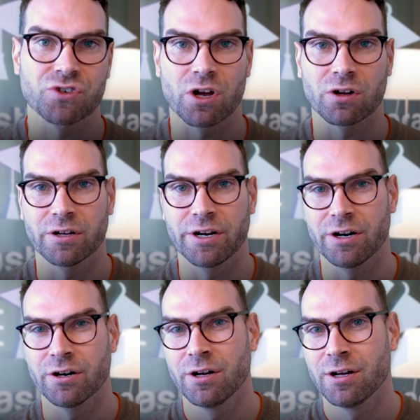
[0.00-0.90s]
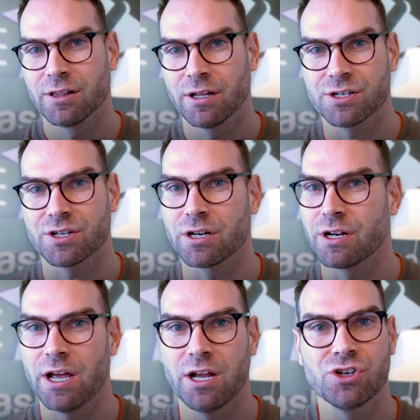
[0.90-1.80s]
Stuckler here. Listen,
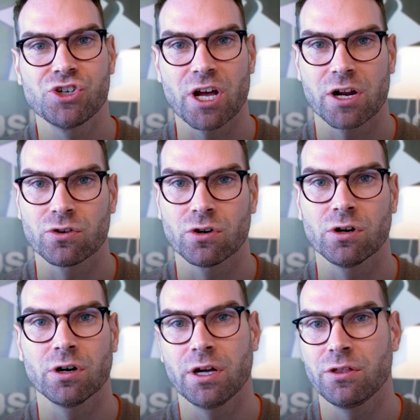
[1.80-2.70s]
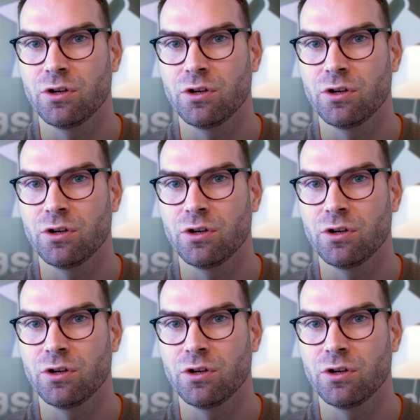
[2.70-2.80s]
in general, in the